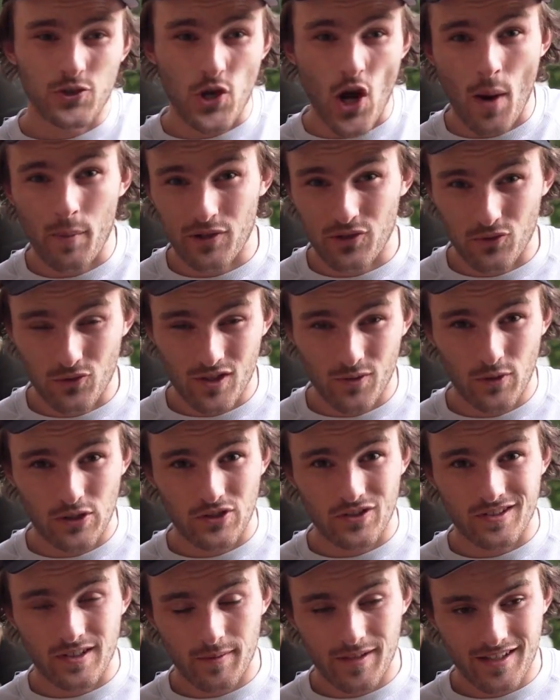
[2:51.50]
geometry, which
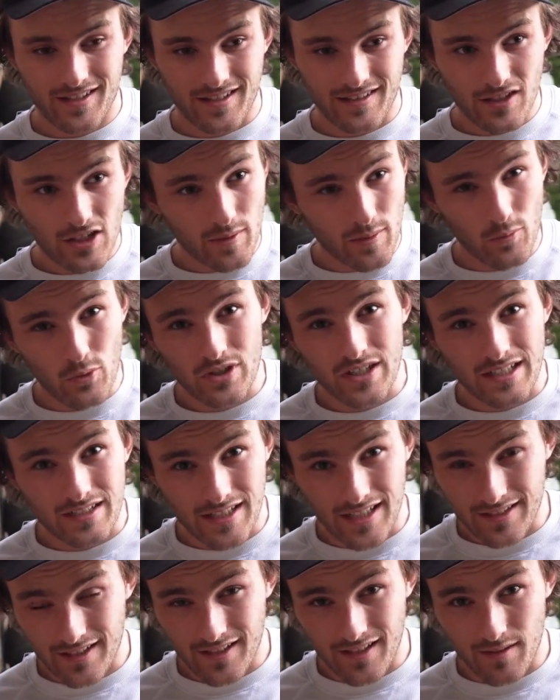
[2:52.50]
is something that's a little bit more
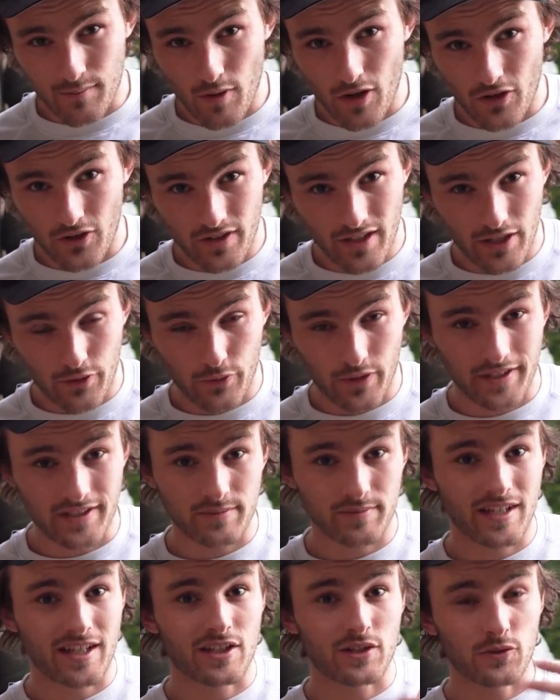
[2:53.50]
neglected in the modern day
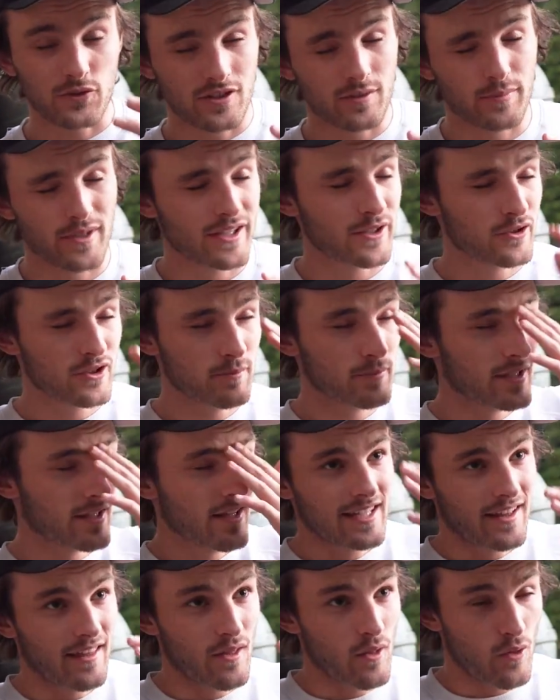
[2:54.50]
curriculum than it used to be. It used to be
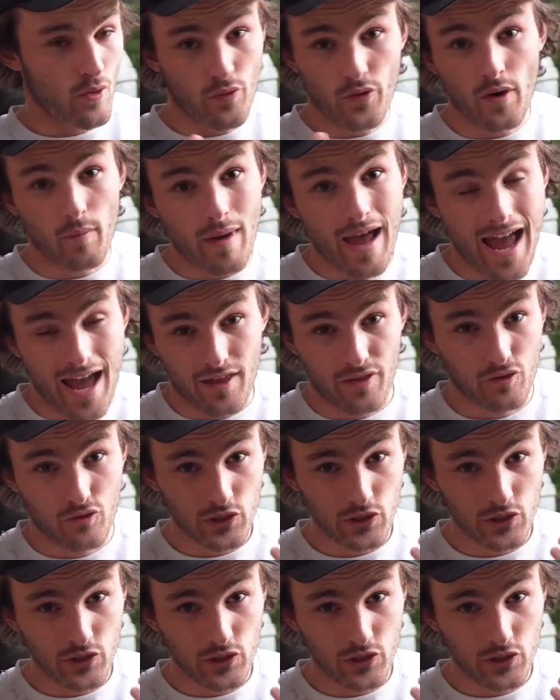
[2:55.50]
like the math.